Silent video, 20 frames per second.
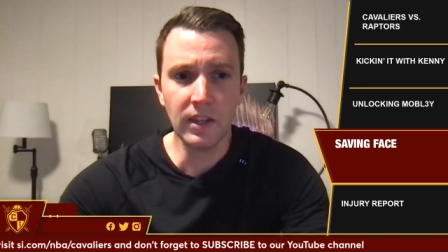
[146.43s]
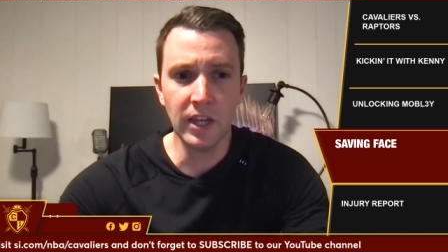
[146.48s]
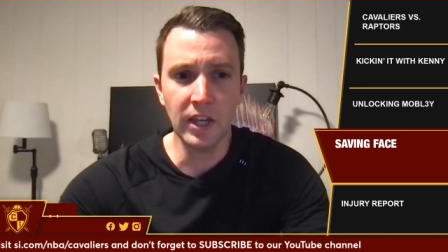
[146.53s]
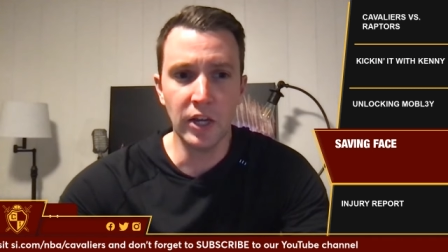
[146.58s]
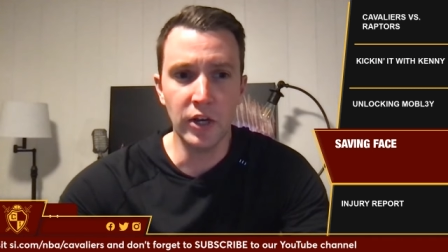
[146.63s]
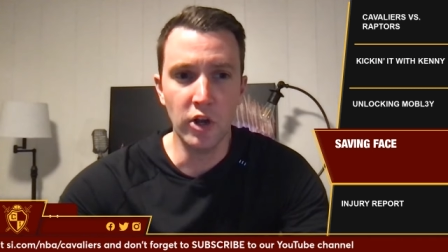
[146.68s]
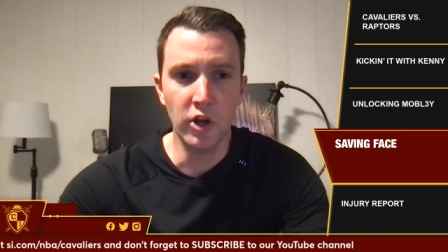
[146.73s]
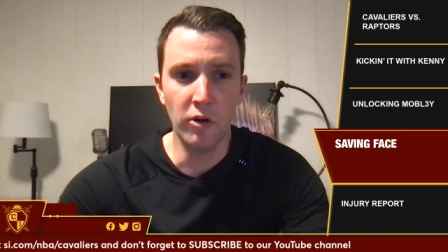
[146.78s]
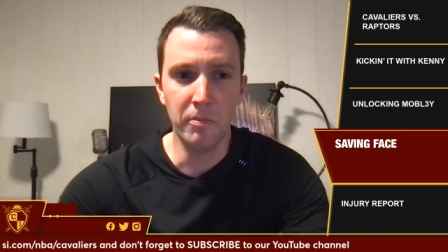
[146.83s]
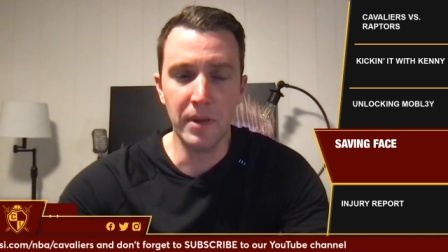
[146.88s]

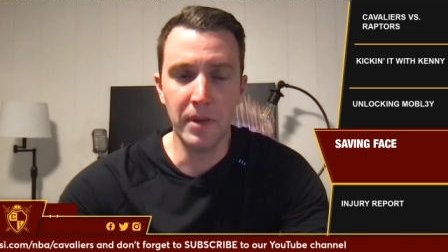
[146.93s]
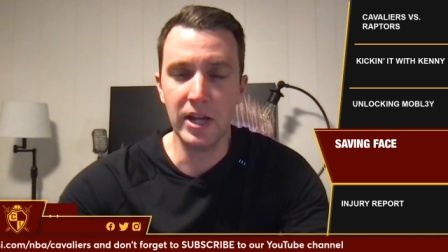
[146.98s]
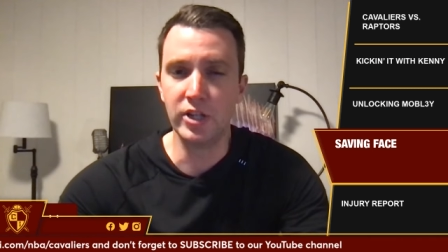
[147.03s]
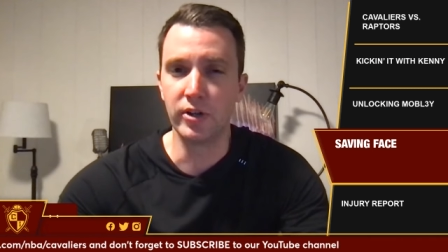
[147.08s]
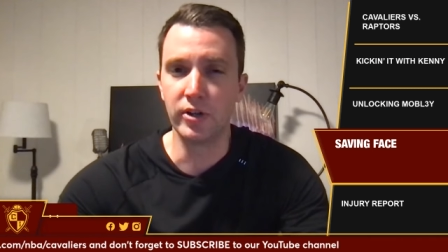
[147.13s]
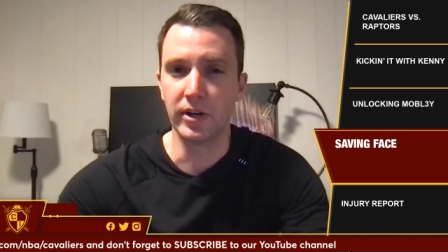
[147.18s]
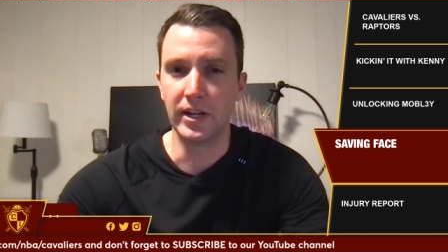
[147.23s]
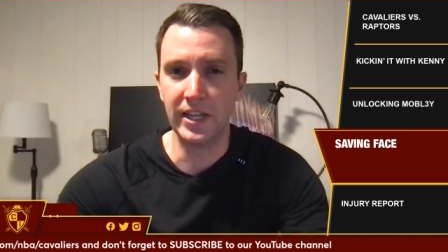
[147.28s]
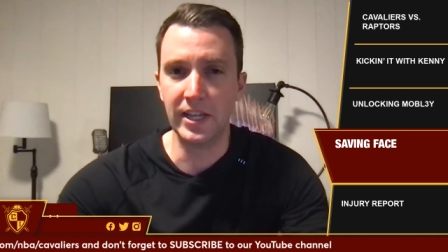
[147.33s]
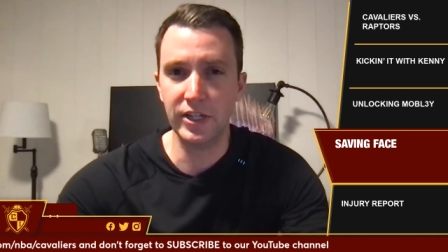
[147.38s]
and no
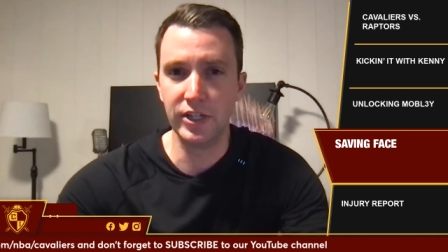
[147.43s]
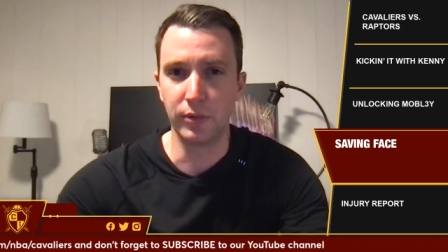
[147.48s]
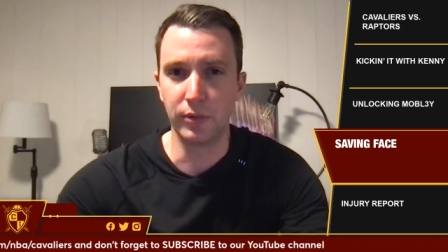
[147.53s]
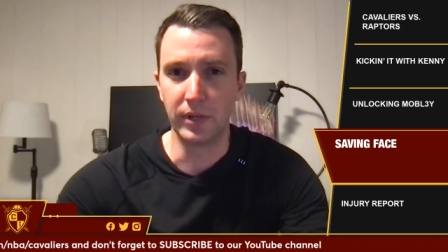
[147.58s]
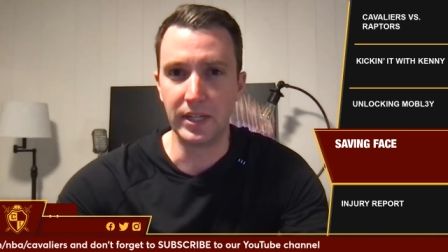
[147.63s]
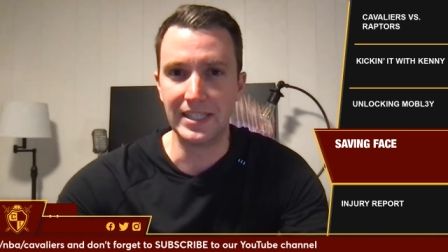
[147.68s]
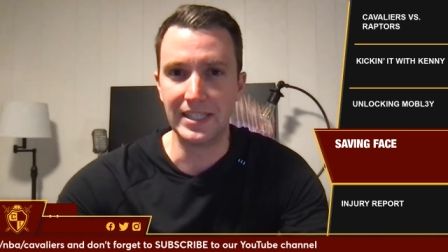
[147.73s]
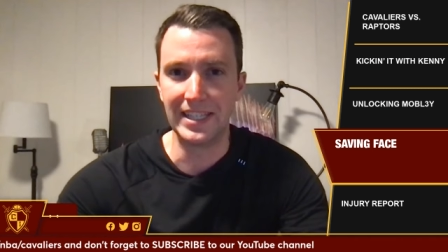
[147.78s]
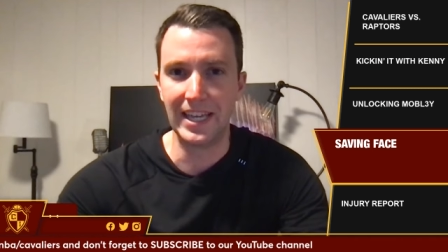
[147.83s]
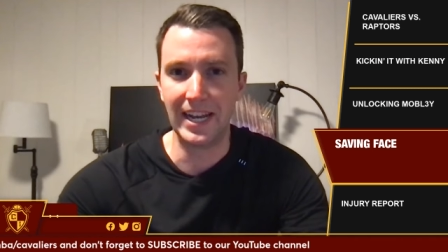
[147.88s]
major
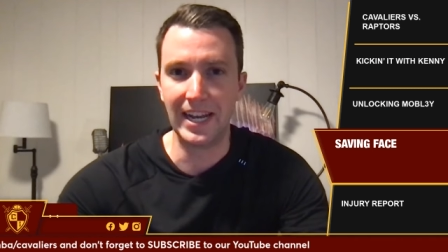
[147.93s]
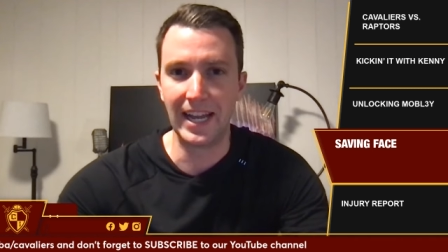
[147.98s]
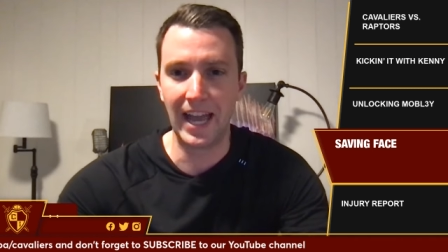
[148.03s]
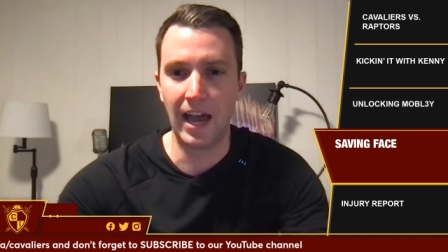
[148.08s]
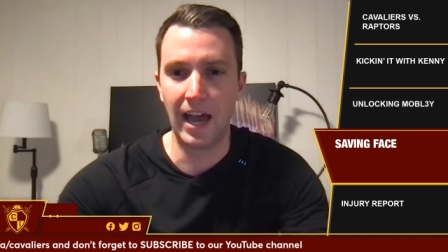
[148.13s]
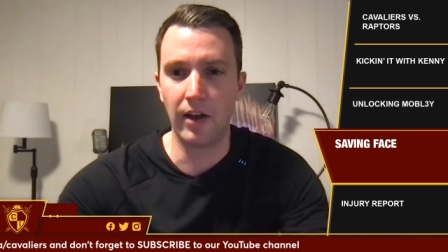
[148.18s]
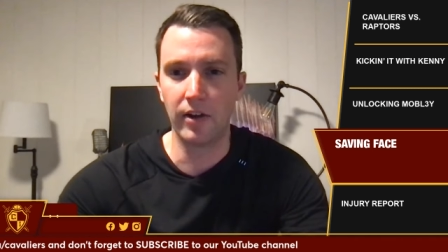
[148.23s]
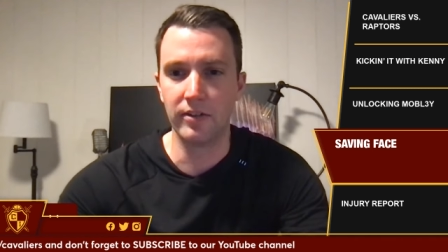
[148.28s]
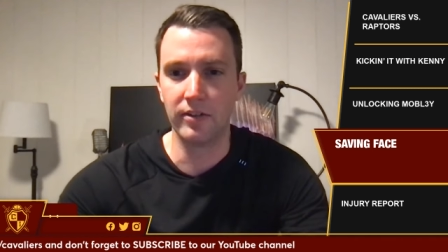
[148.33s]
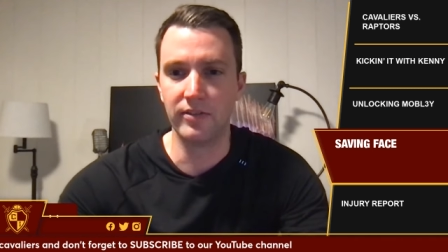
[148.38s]
injuries getting
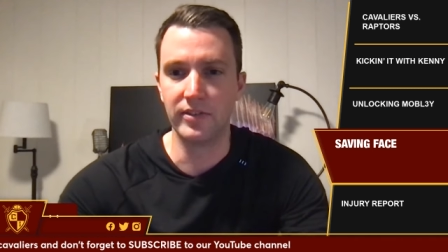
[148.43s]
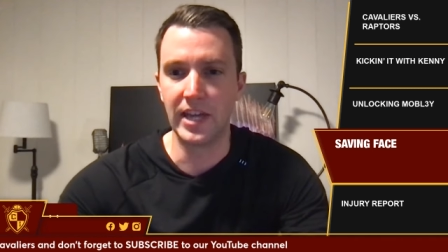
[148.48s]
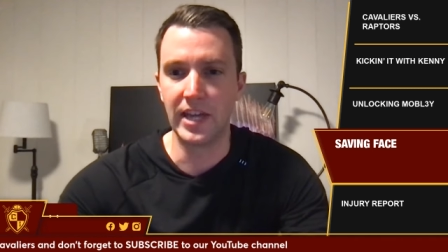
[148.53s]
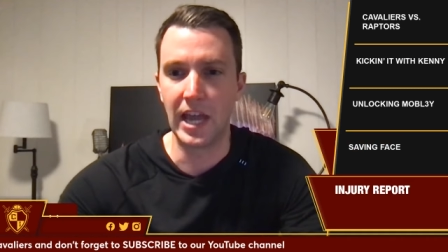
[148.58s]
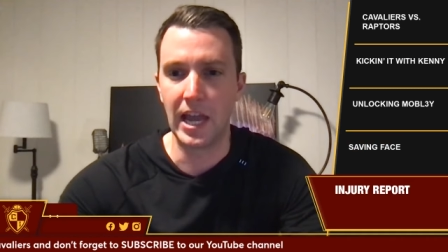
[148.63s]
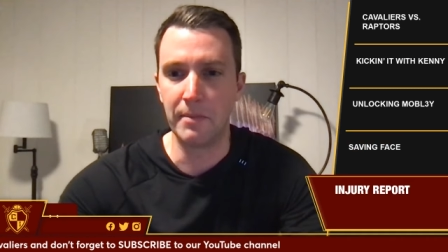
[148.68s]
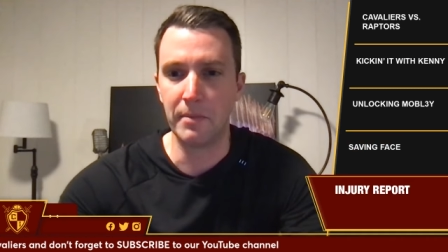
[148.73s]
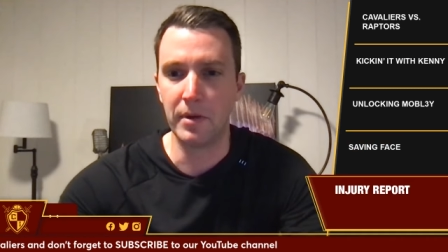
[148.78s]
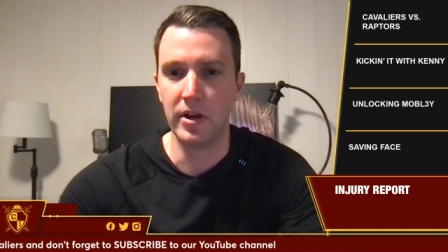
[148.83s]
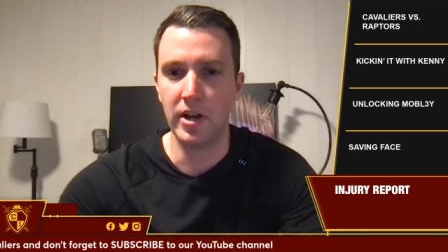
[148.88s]
out of
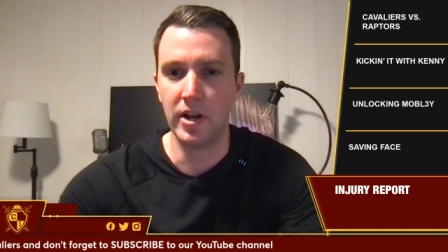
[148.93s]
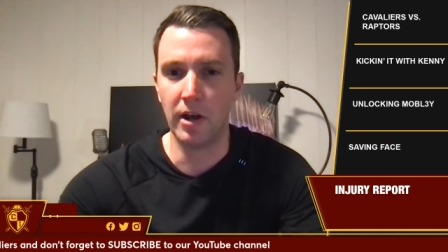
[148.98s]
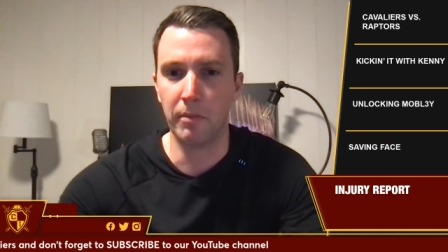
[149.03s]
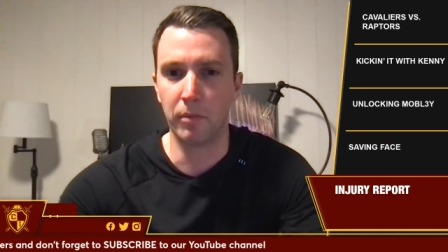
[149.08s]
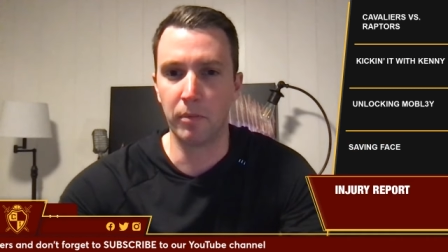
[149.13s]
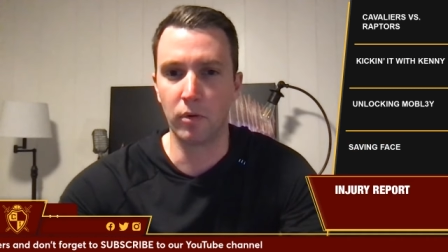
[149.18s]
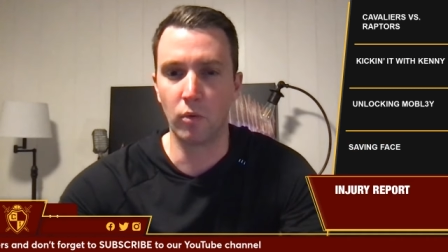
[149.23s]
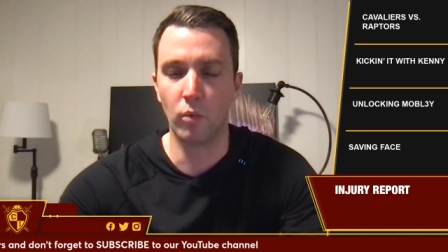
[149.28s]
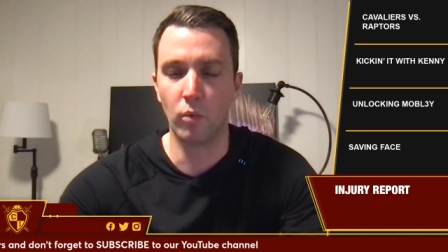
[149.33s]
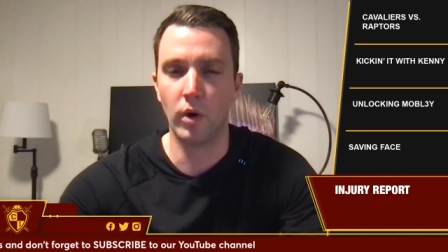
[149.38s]
game
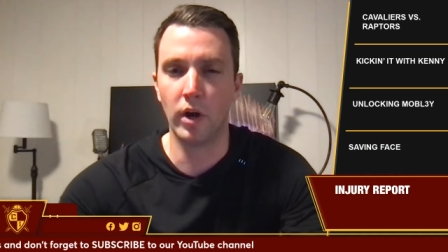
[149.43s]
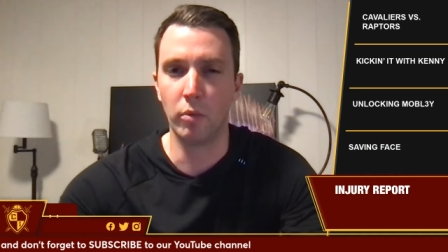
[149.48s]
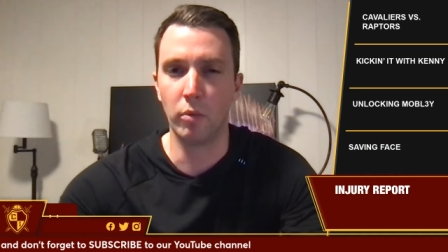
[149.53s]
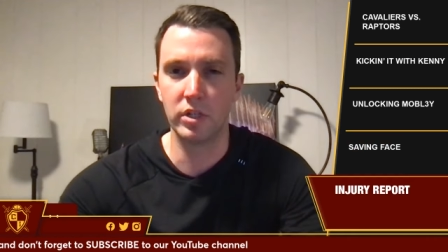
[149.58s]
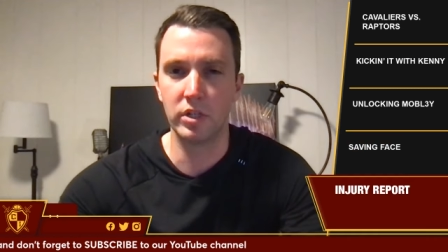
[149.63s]
number one,